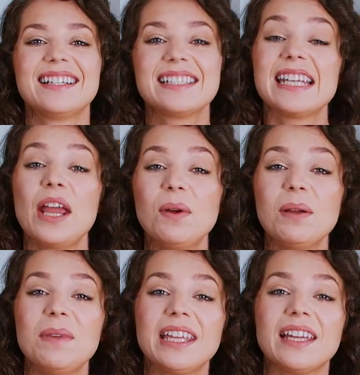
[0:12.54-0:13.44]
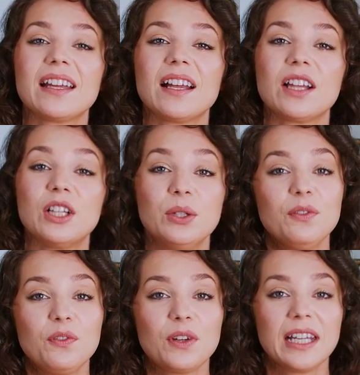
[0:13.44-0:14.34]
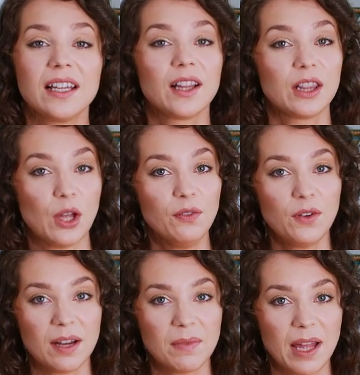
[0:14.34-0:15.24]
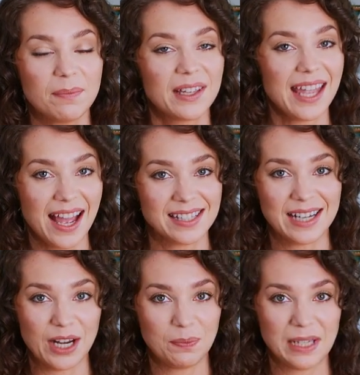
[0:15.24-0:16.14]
Today we're making gluten-free, low FODMAP cast iron